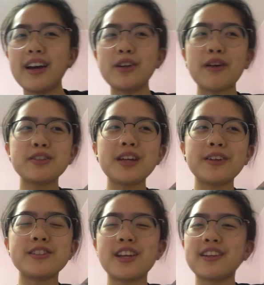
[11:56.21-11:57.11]
You have to
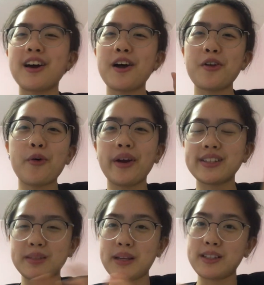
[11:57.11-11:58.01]
understand that annoying
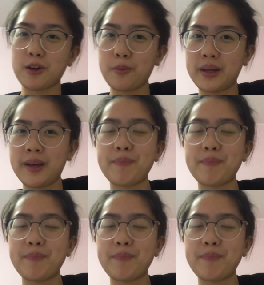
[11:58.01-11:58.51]
doesn't mean he's OP.